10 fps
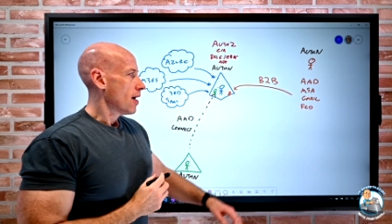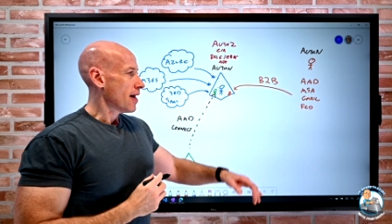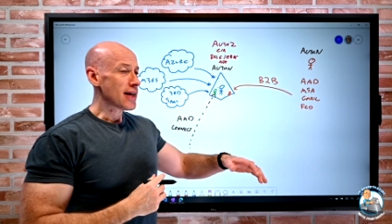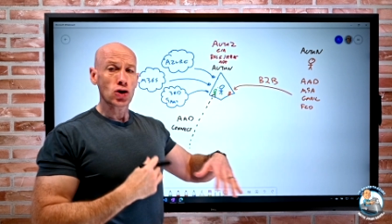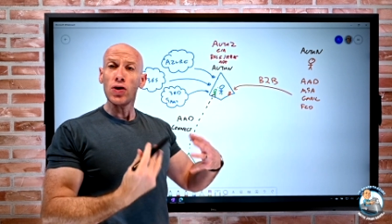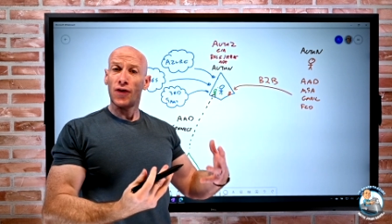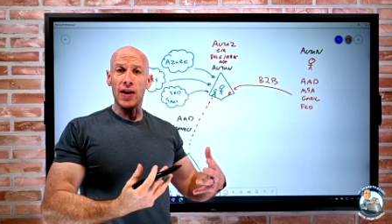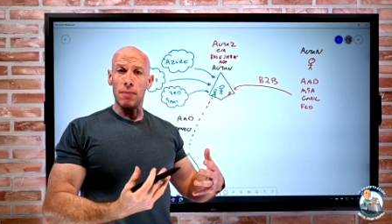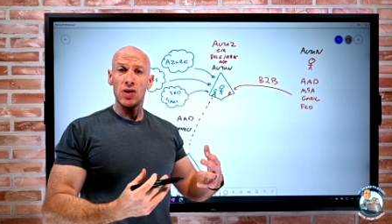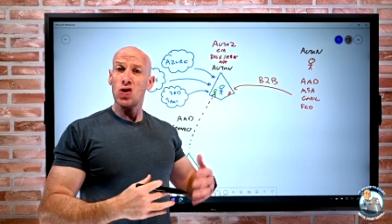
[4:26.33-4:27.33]
And that's good for
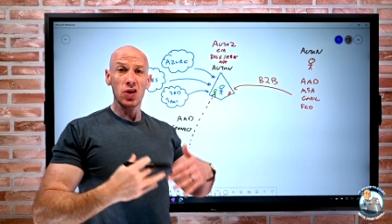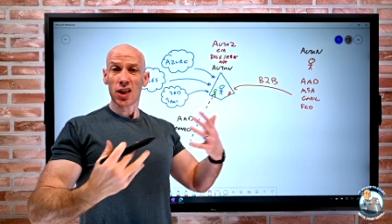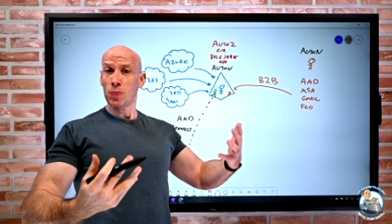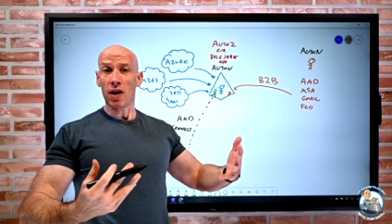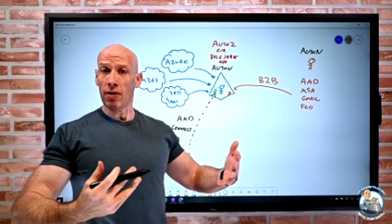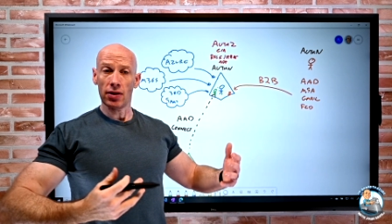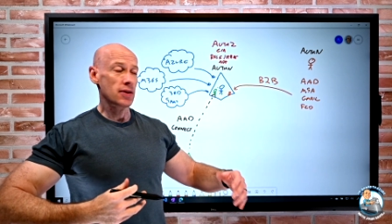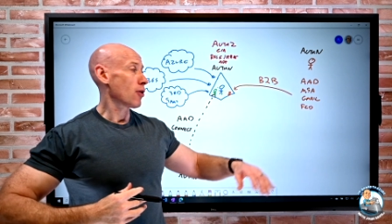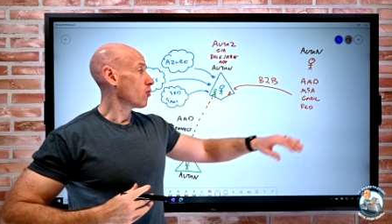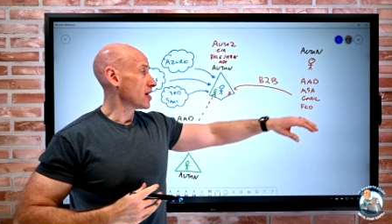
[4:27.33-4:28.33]
them. It's a good
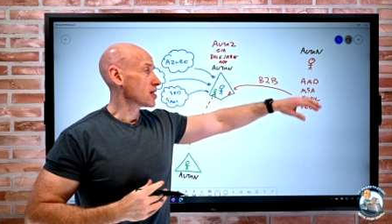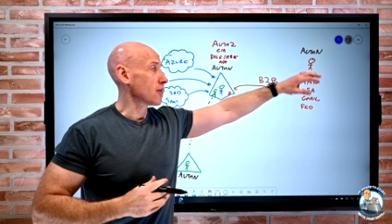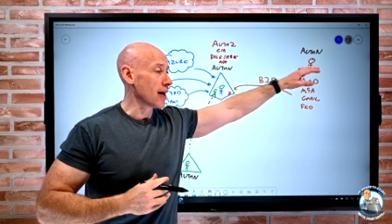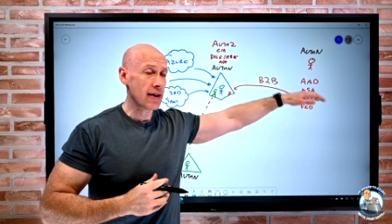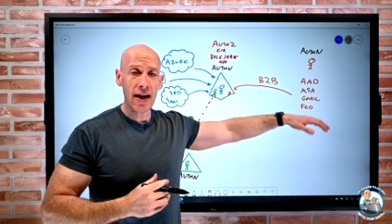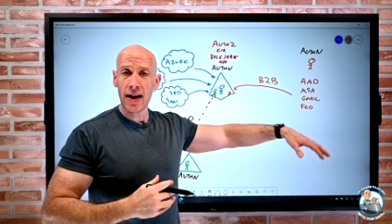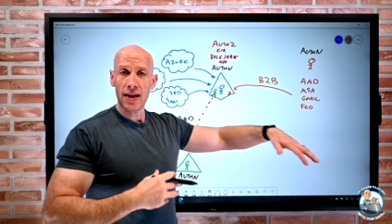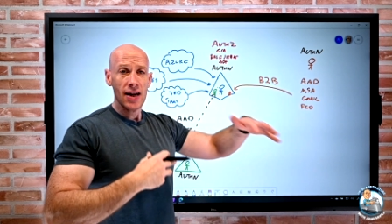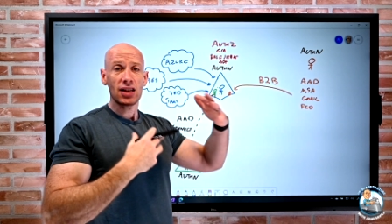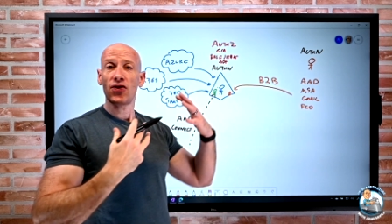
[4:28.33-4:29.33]
experience. They're already signed
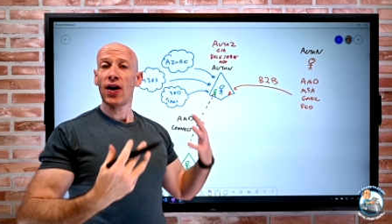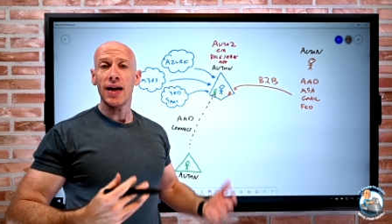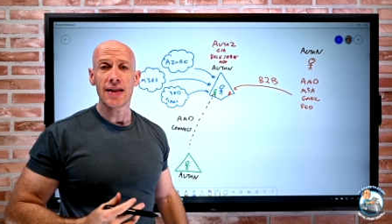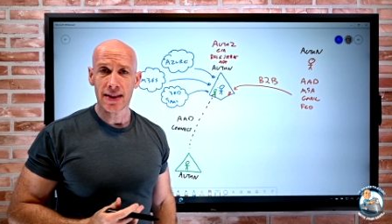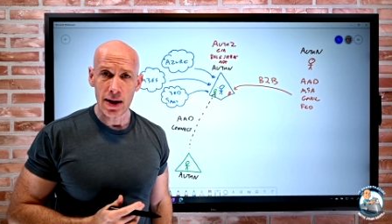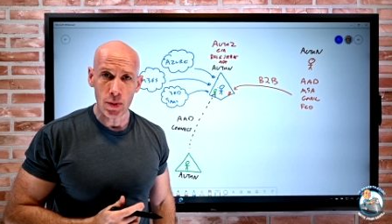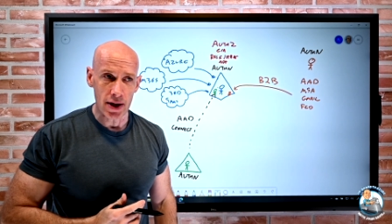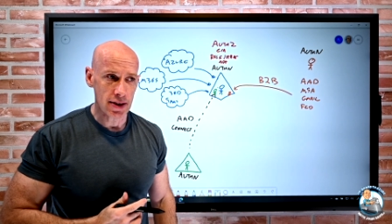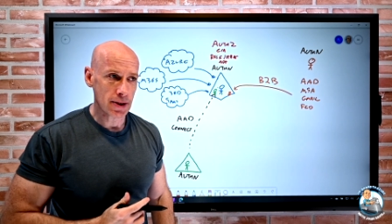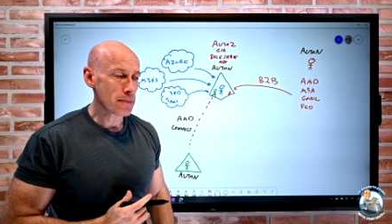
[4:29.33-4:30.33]
in. It's fairly
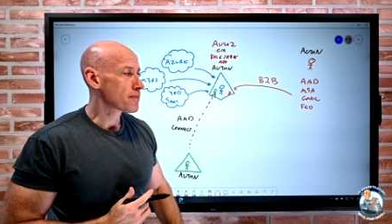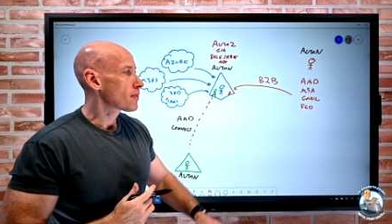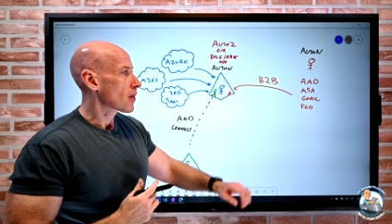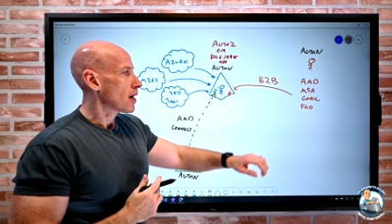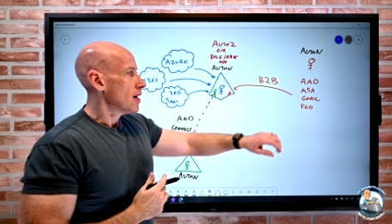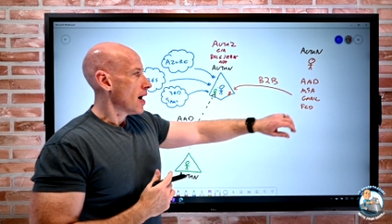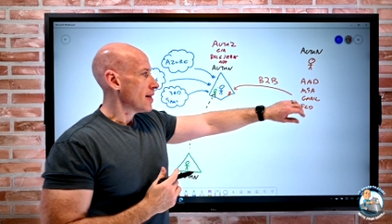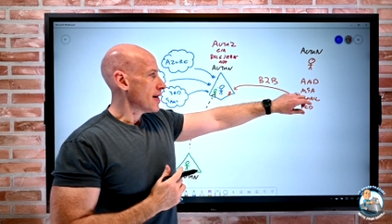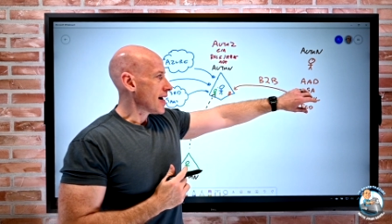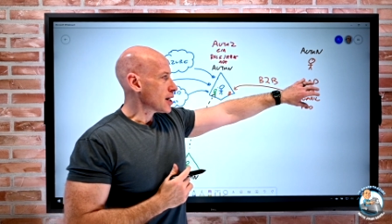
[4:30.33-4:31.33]
seamless.
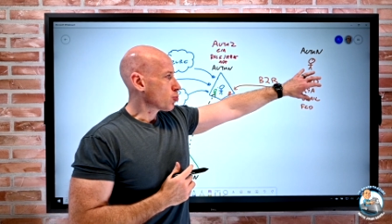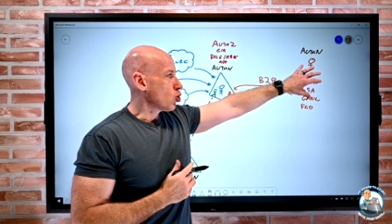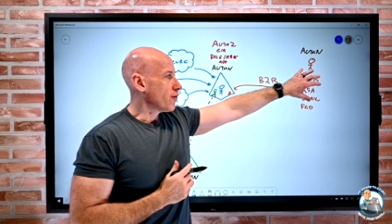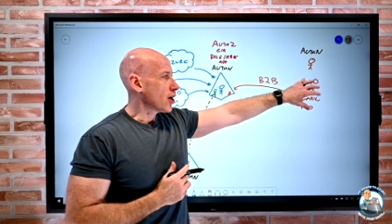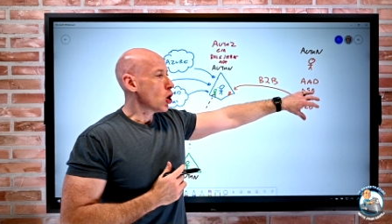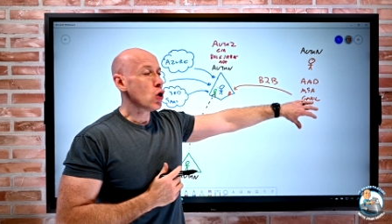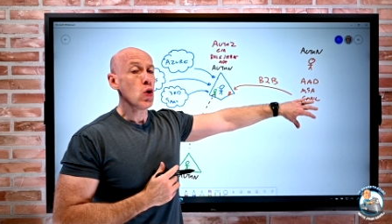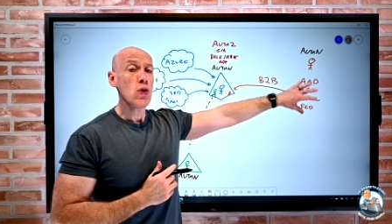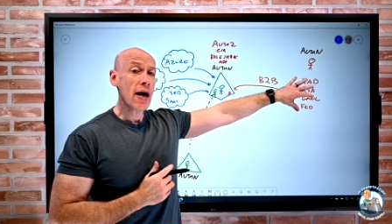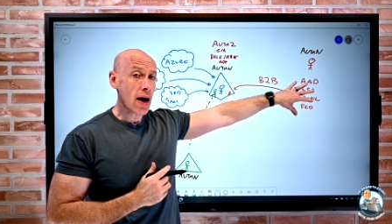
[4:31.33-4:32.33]
And then that's proving
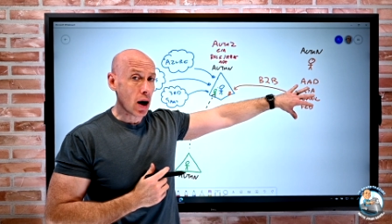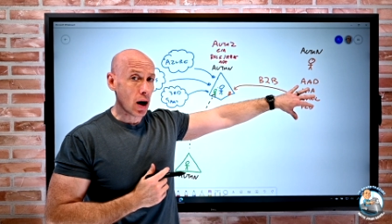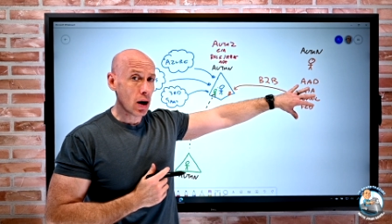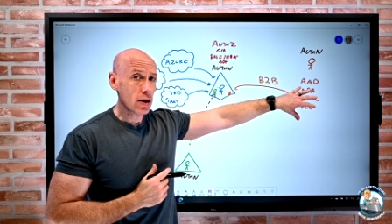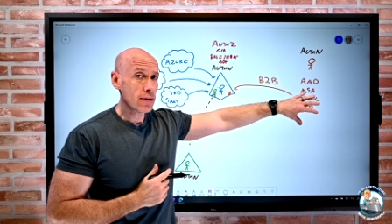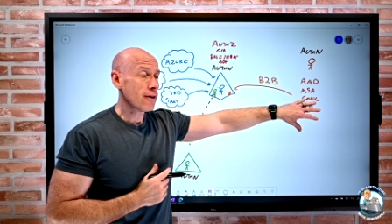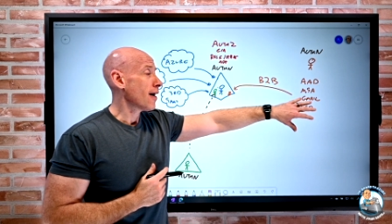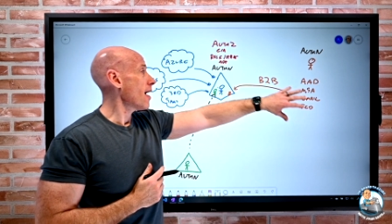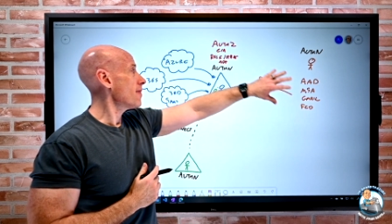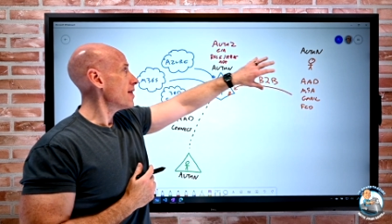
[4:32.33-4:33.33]
who they are.
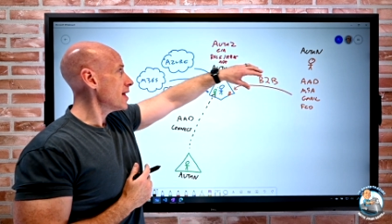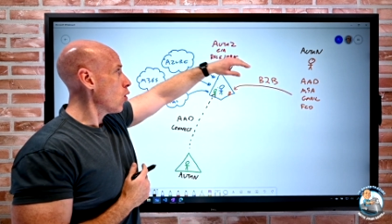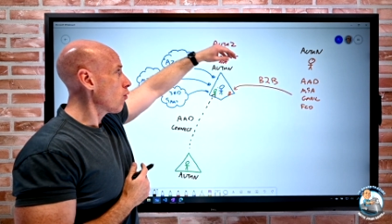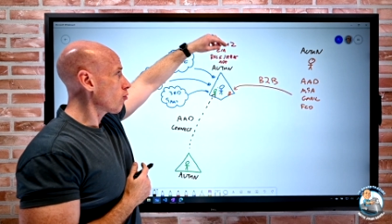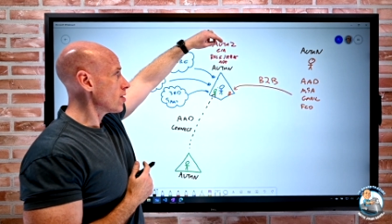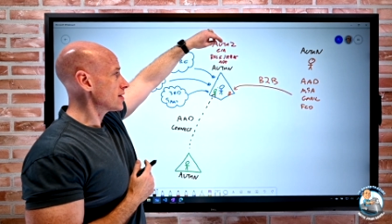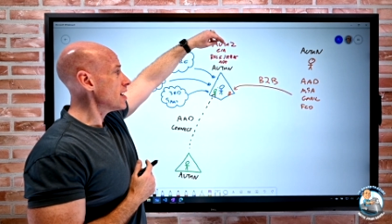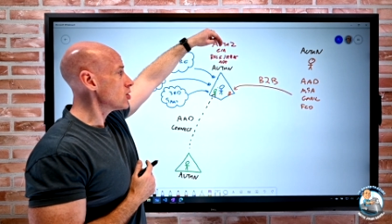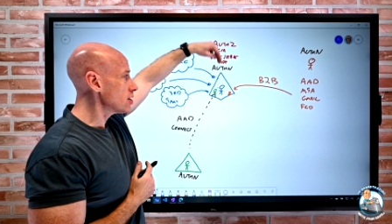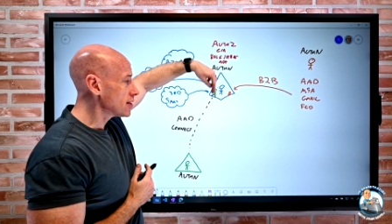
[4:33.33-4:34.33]
And then the
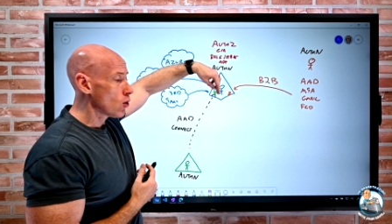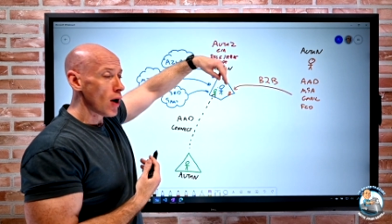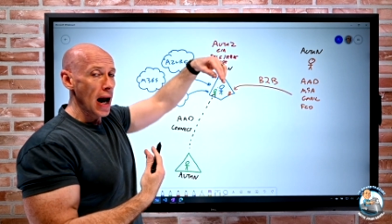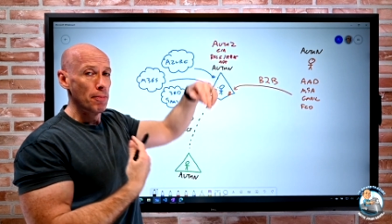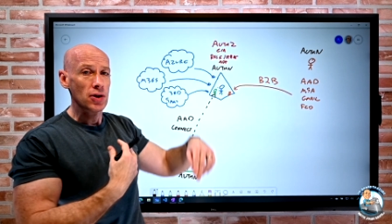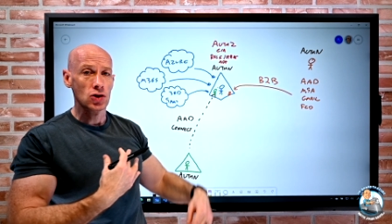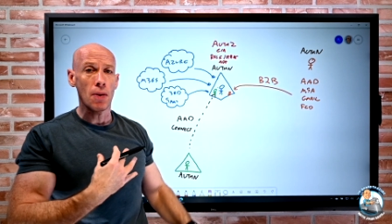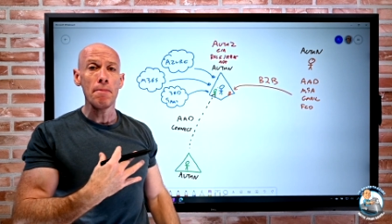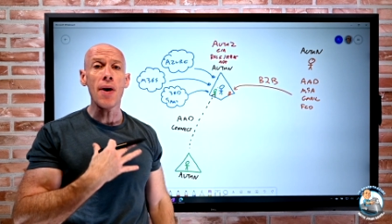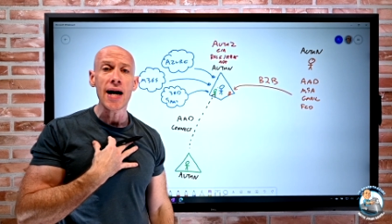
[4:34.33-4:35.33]
authorization still happens
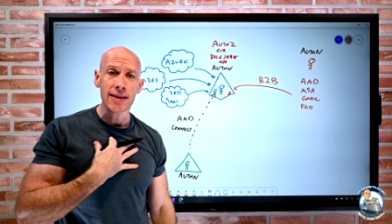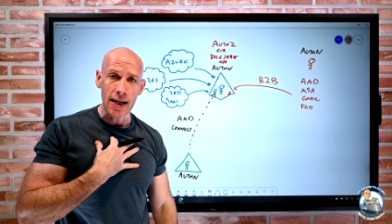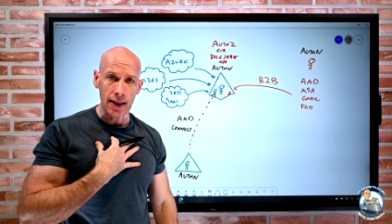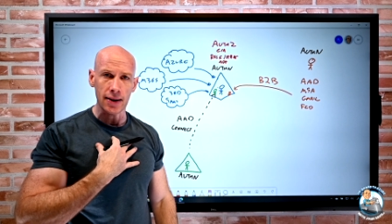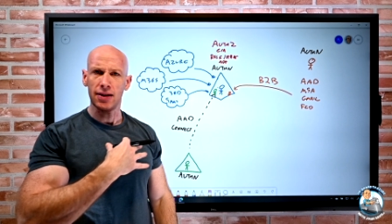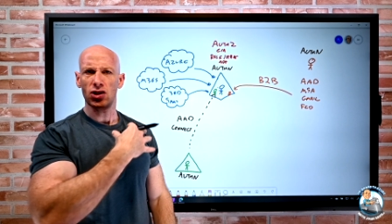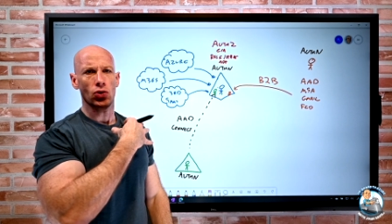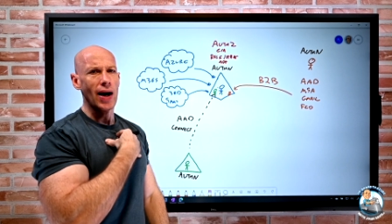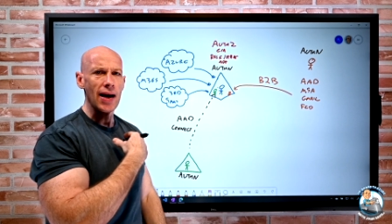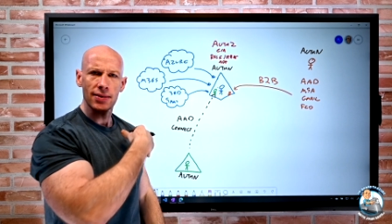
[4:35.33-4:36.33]
on my tenant,
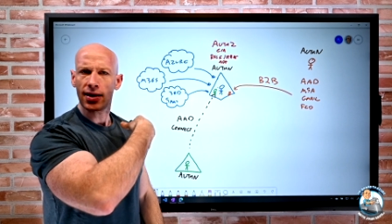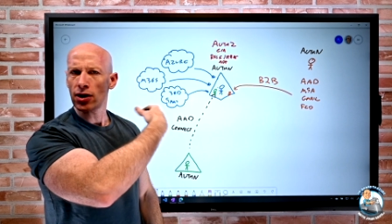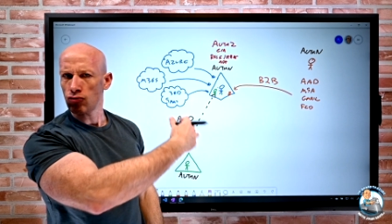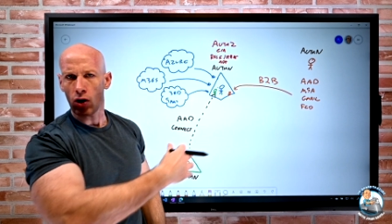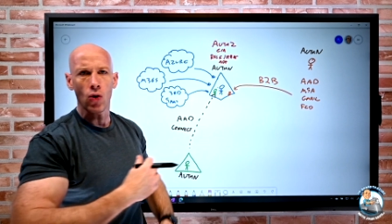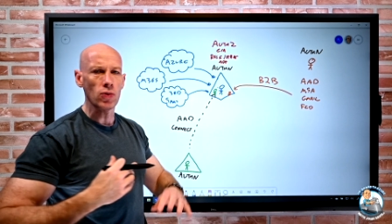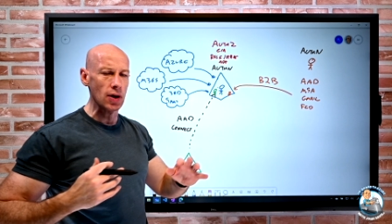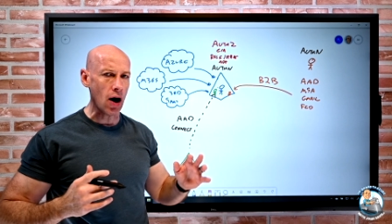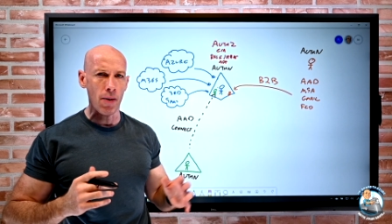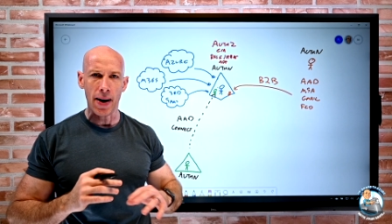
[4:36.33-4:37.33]
conditional access,
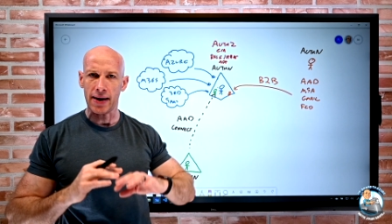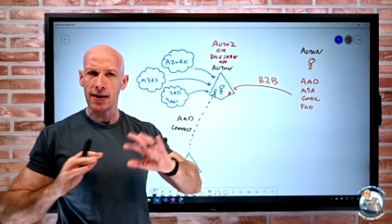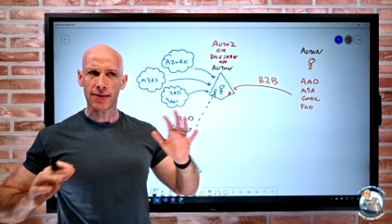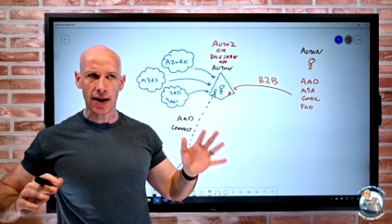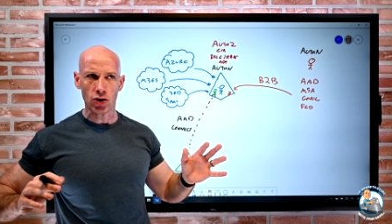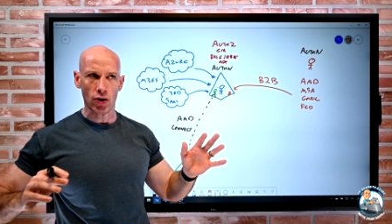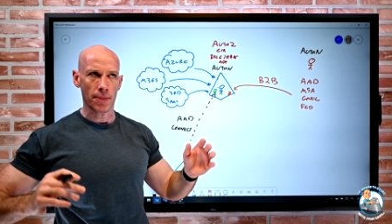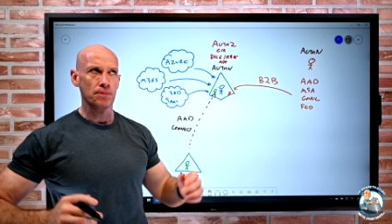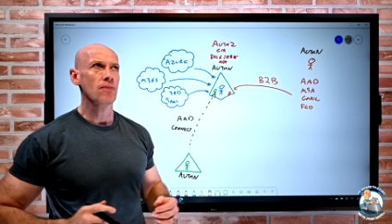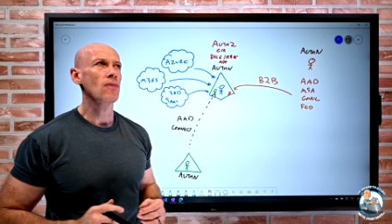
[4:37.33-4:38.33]
roles, RBAC, etc.